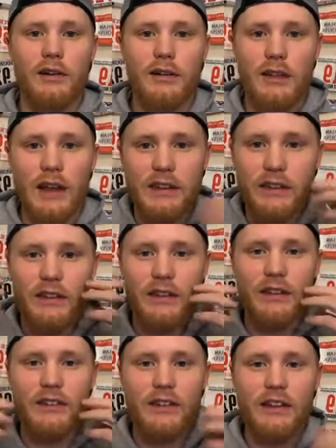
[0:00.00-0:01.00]
Like
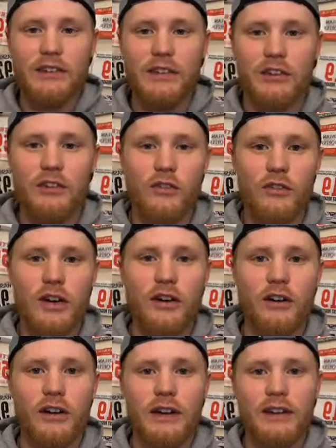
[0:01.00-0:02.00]
it's, it's a
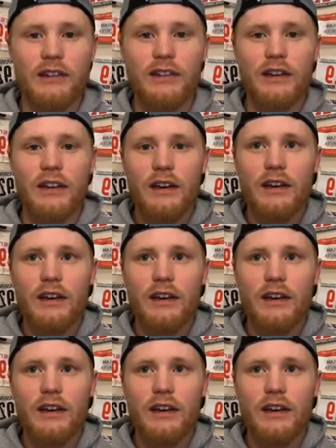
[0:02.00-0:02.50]
trigger and it's,